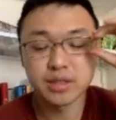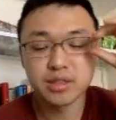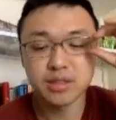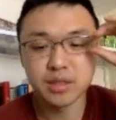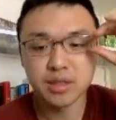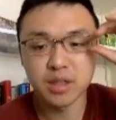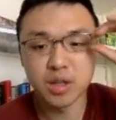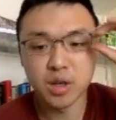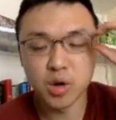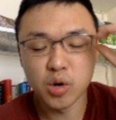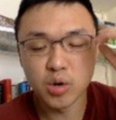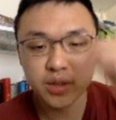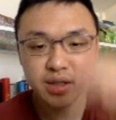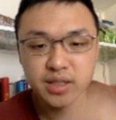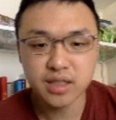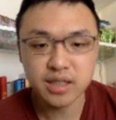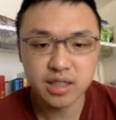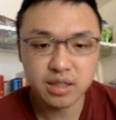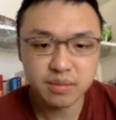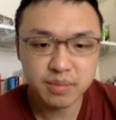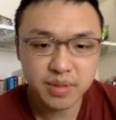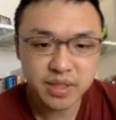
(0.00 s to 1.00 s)
So in the old
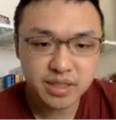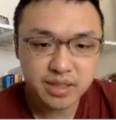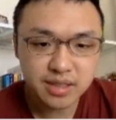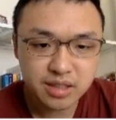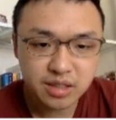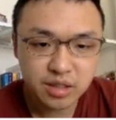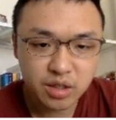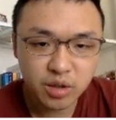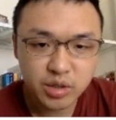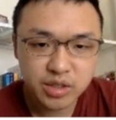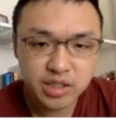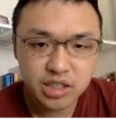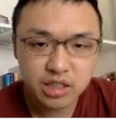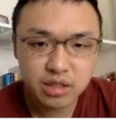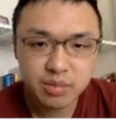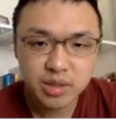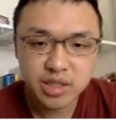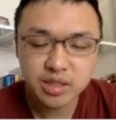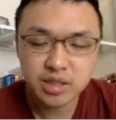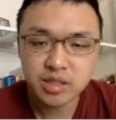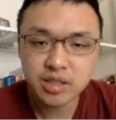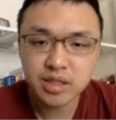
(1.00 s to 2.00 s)
syllabus,
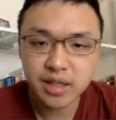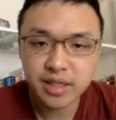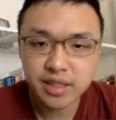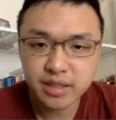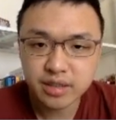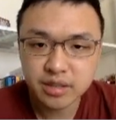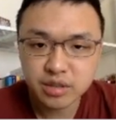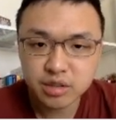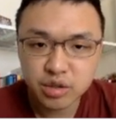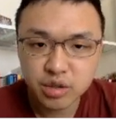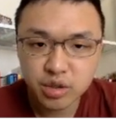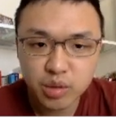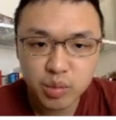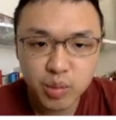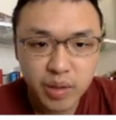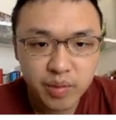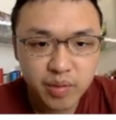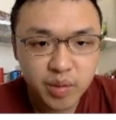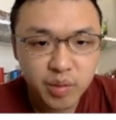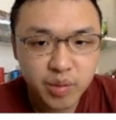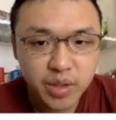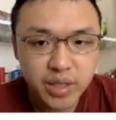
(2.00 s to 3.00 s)
it started in
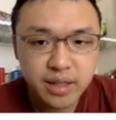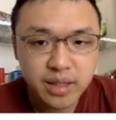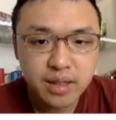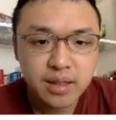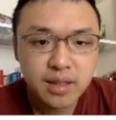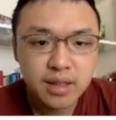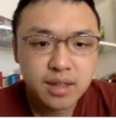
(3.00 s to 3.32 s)
2013.